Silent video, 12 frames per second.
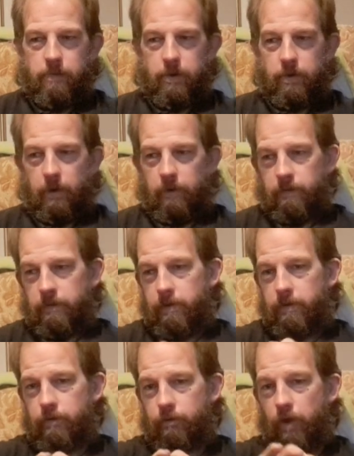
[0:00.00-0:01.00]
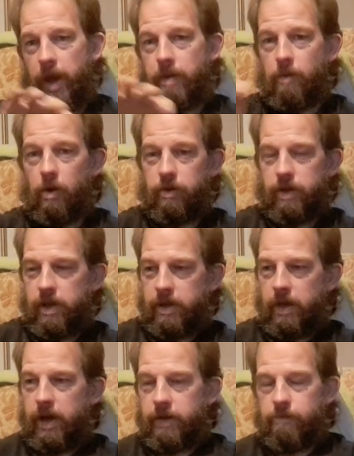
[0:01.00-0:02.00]
sort of stray more to the
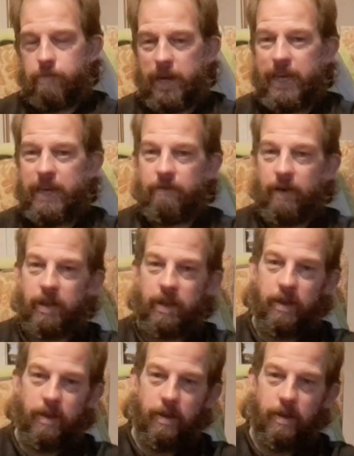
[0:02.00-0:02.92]
side of believing.